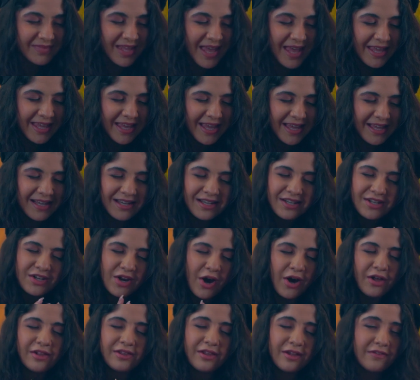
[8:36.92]
Again,
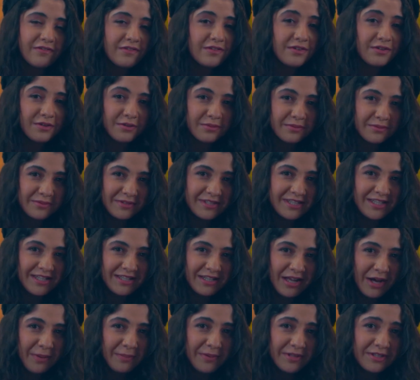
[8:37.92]
not loving her
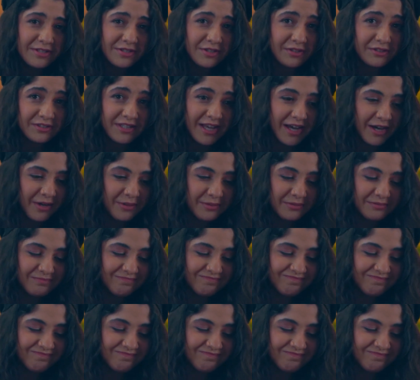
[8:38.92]
routine up until now.